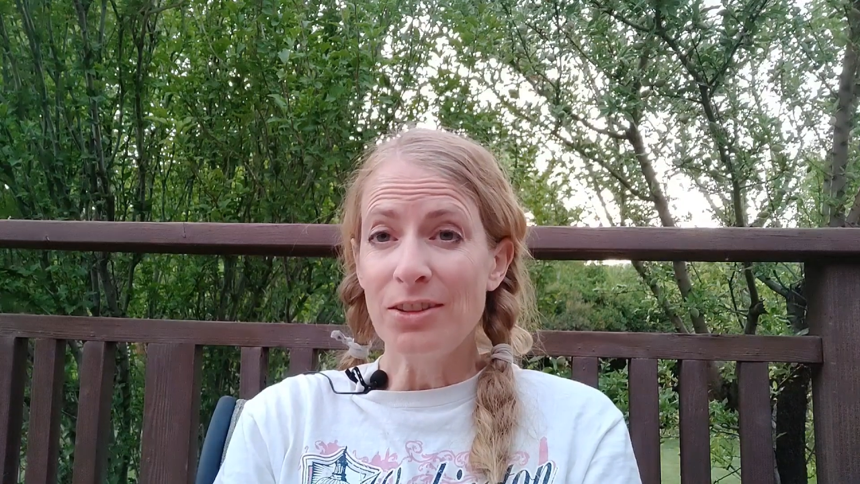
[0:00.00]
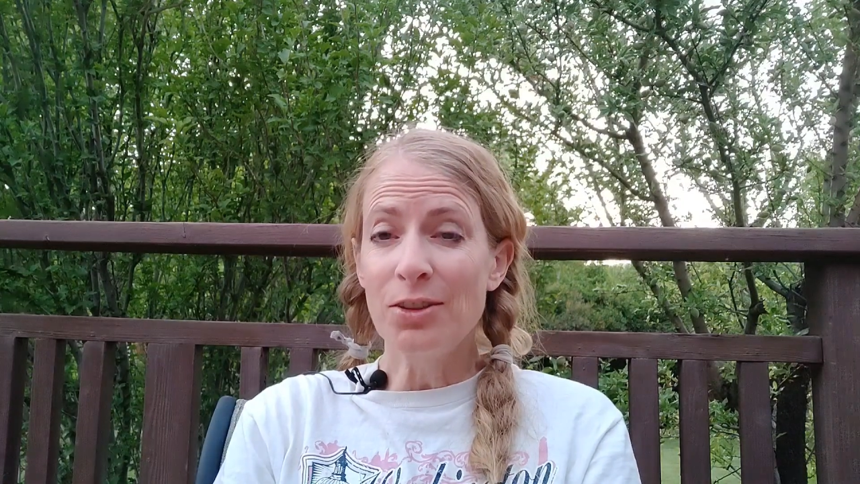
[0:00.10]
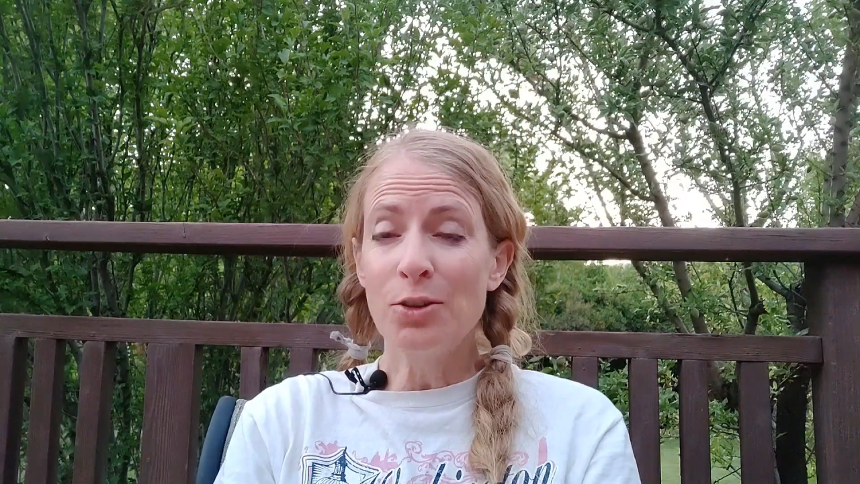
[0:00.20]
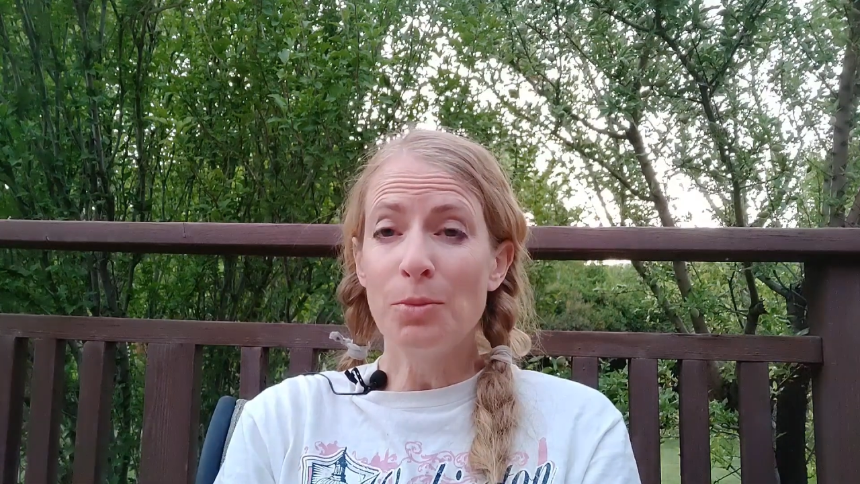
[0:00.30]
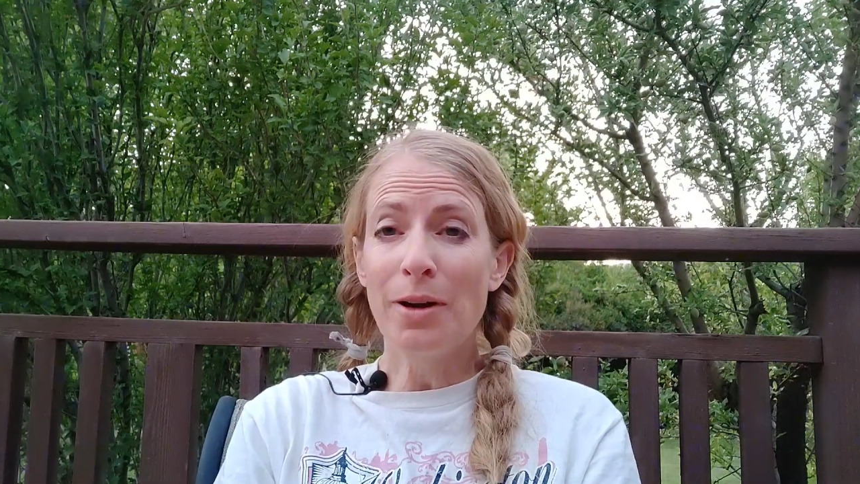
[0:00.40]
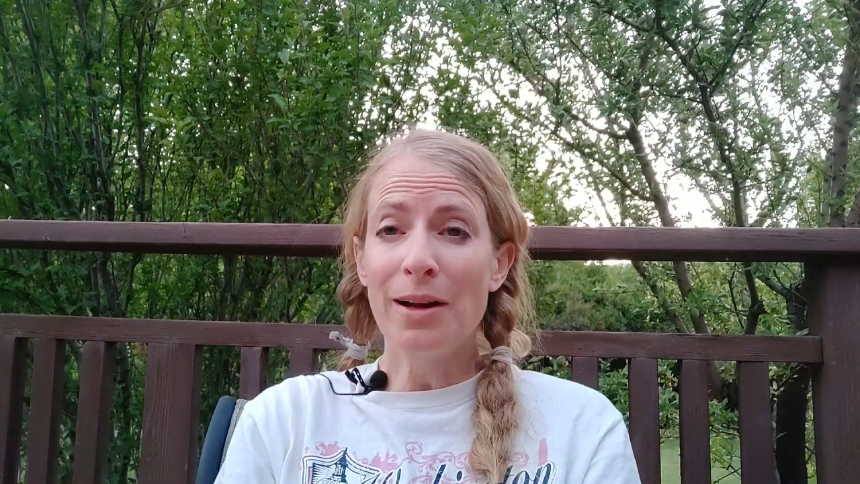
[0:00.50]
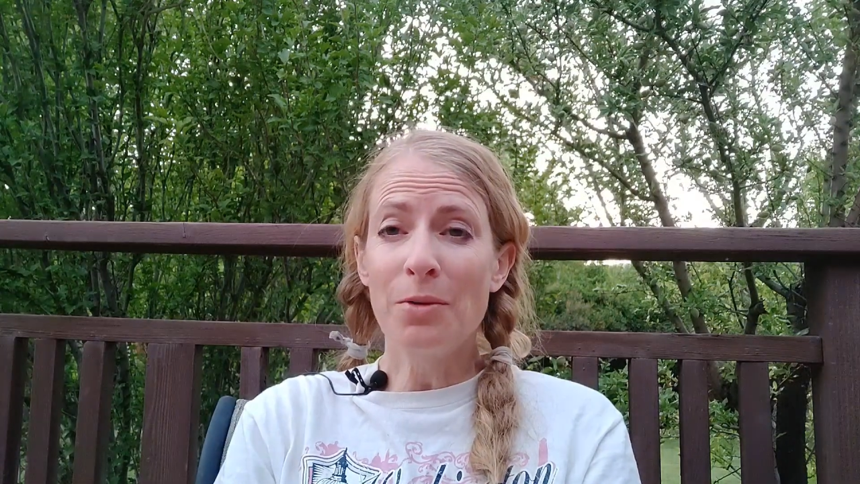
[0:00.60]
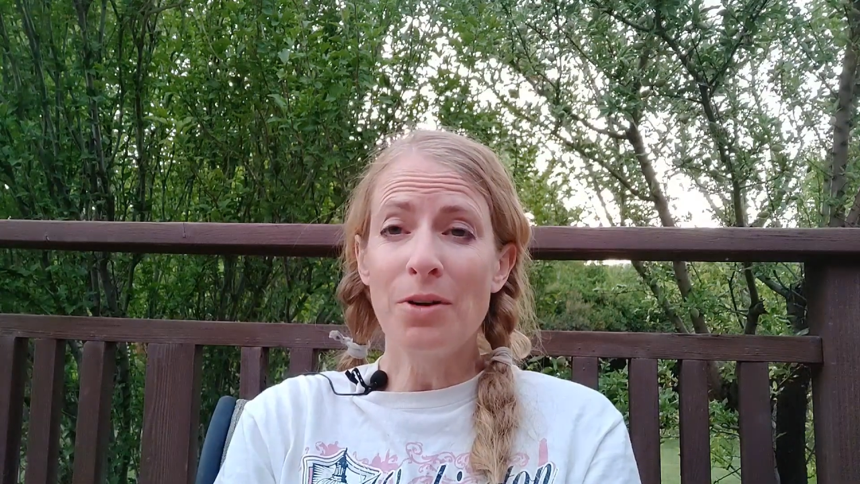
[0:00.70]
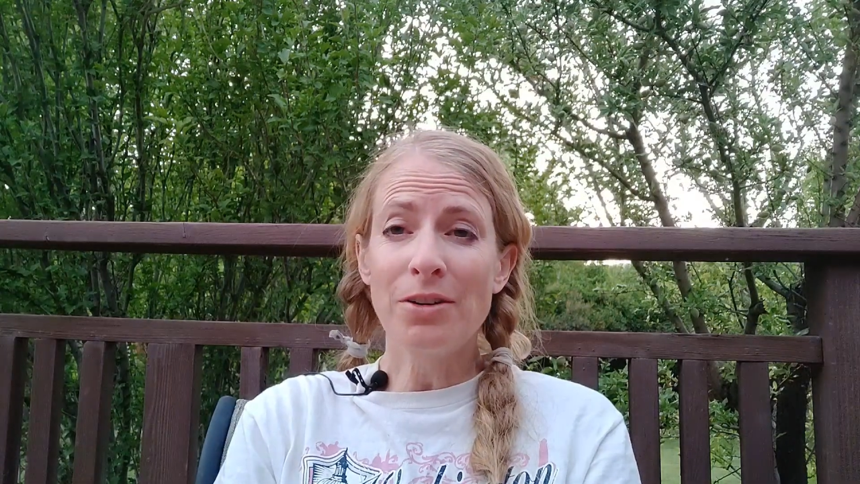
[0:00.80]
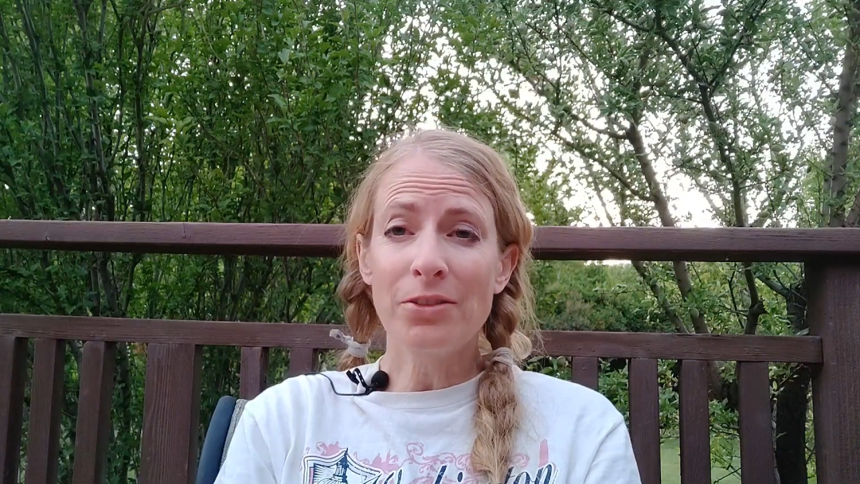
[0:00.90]
You might
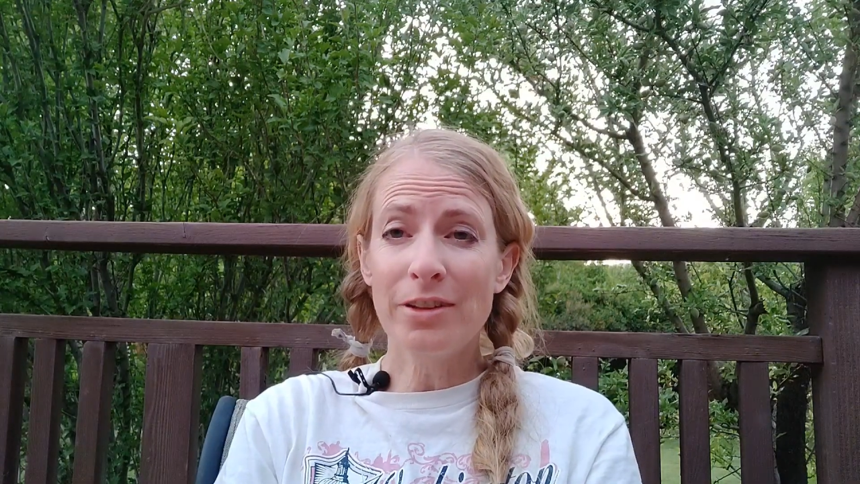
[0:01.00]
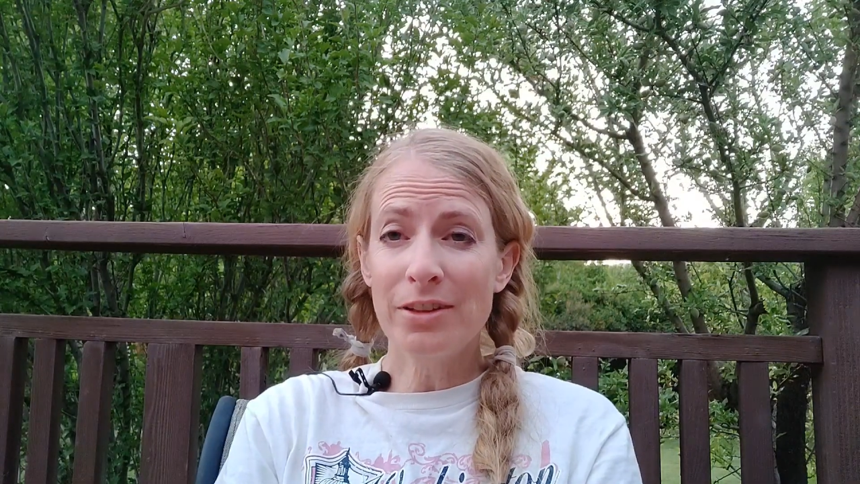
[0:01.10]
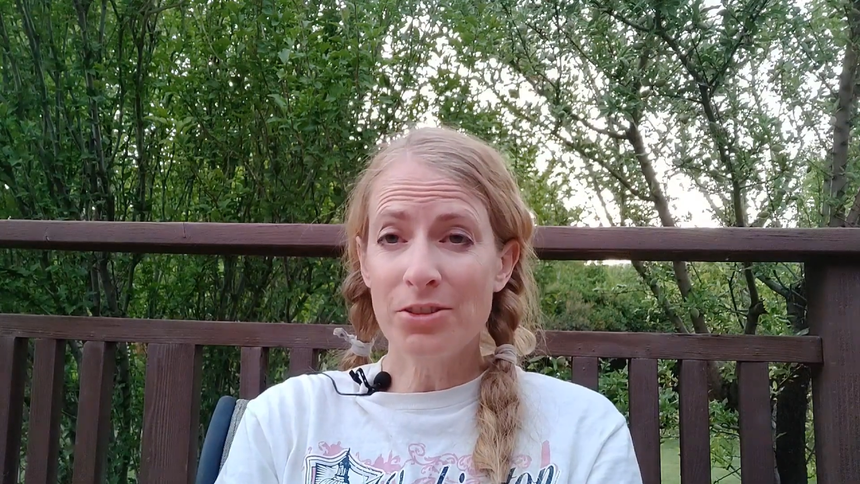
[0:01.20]
want to read